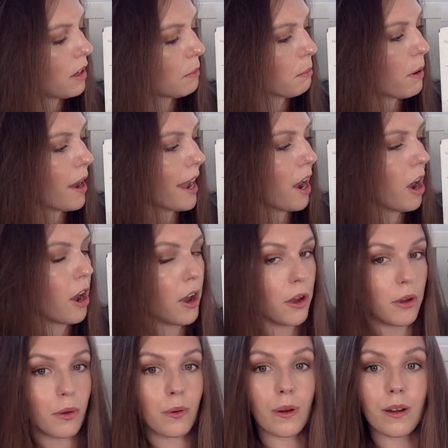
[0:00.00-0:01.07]
my
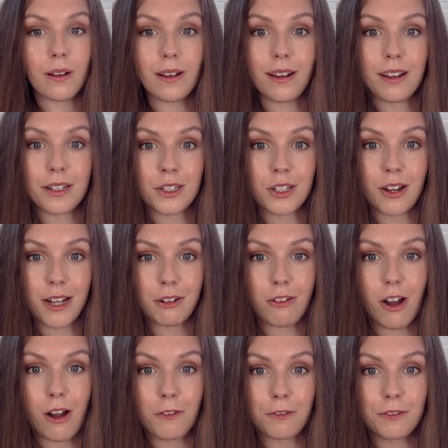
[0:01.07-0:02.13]
O
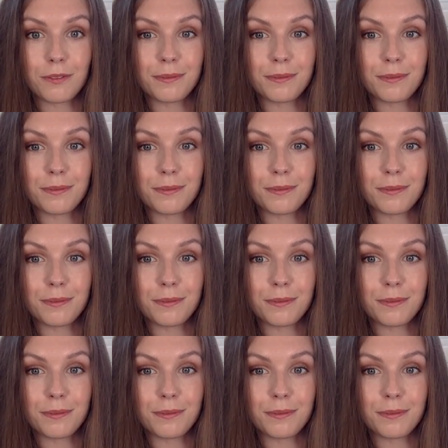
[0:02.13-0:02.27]
digraph?